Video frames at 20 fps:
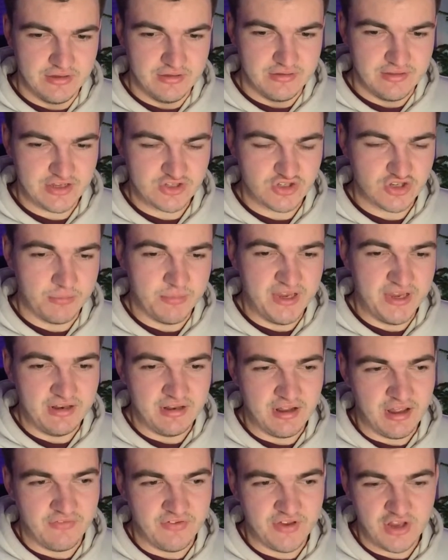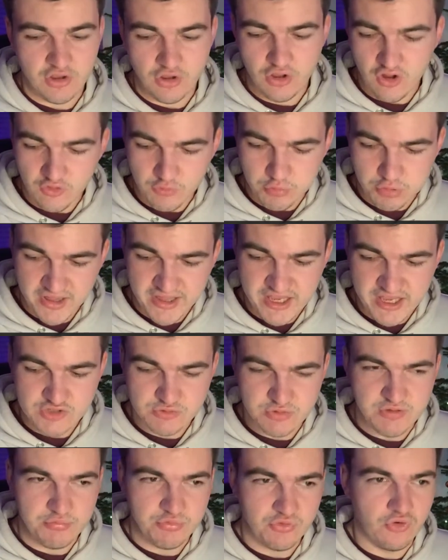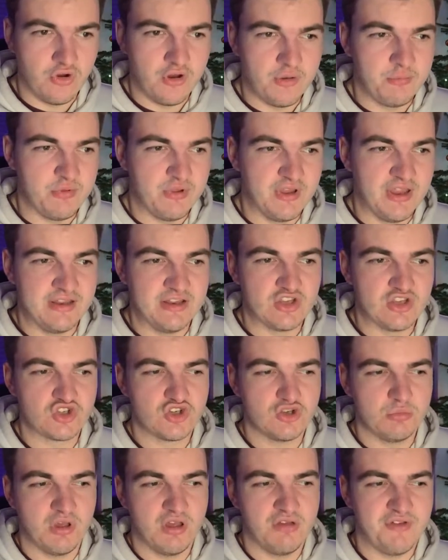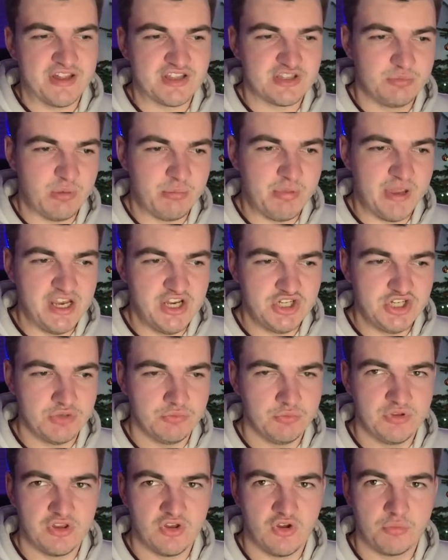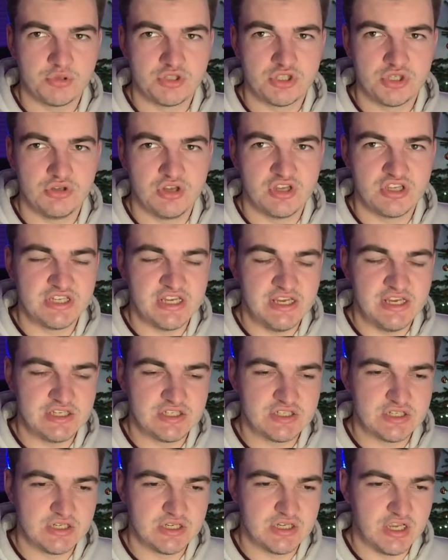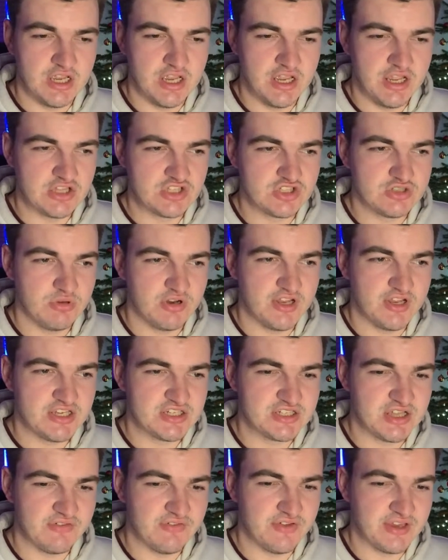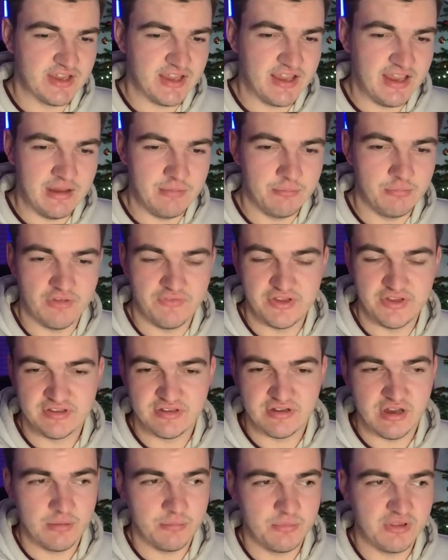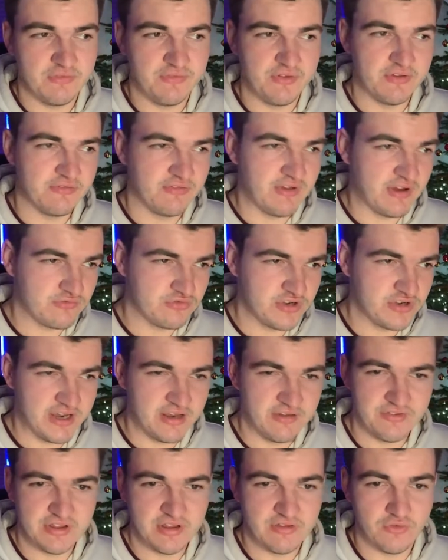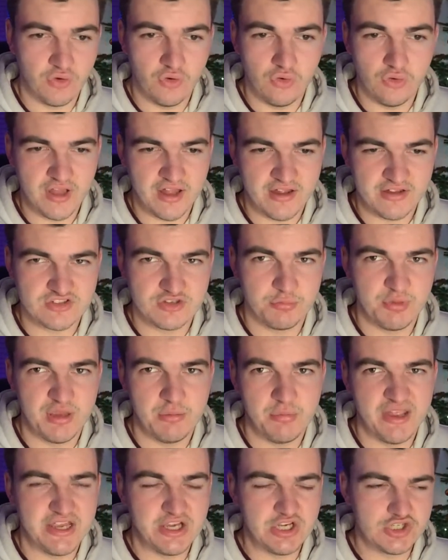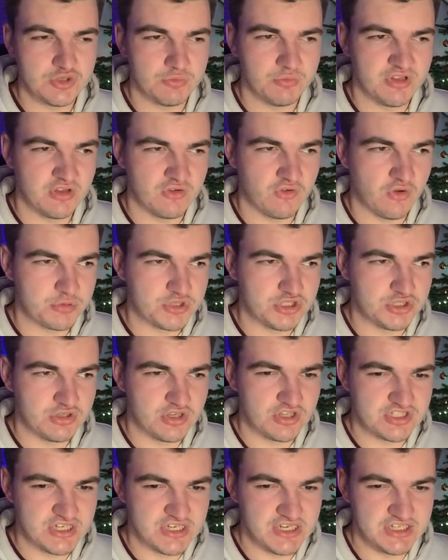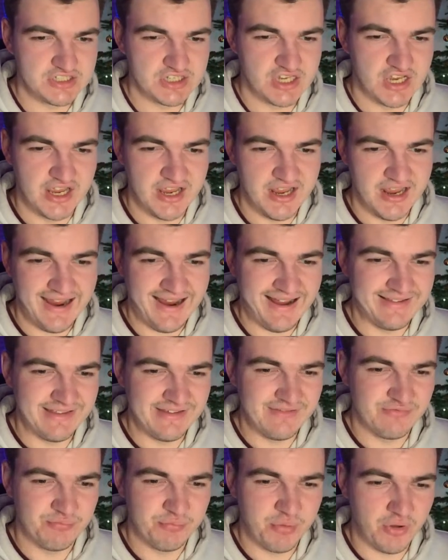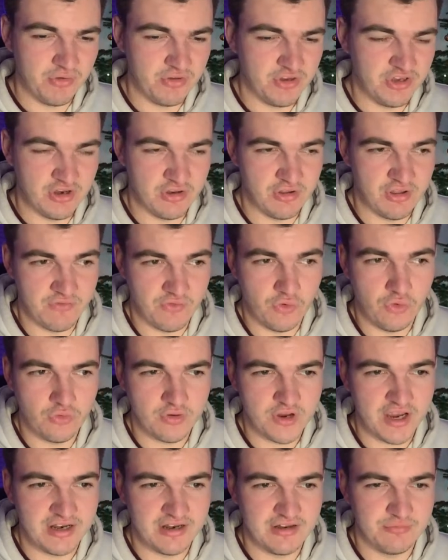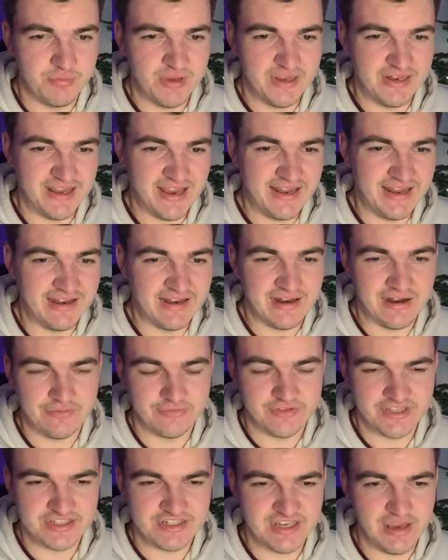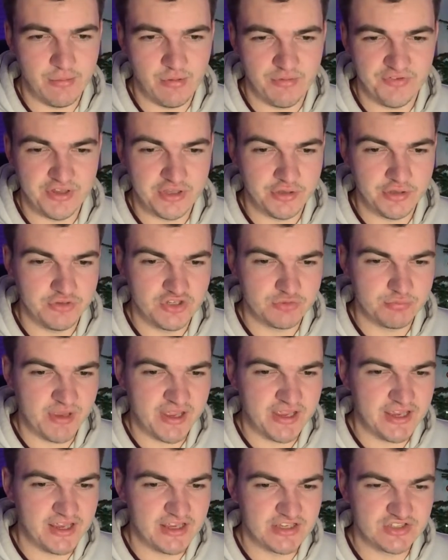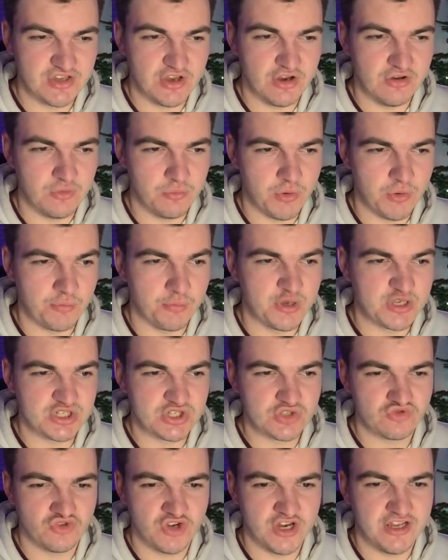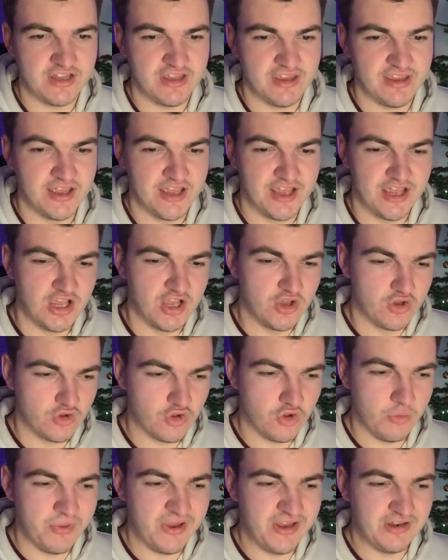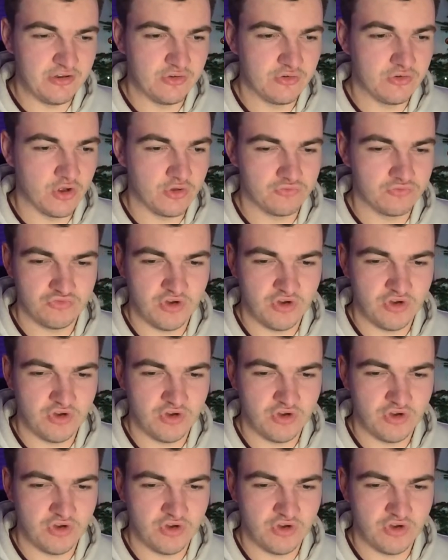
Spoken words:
what I mean. I think a lot of players we brought in the summer have had to be patient with the opportunities. To be honest, I think Diamond, I think Fevrier, I think they've all had to be patient with their opportunities, and they've all kind of been in and out the team. I think Lewis Bate is the only one which has really come in and gone,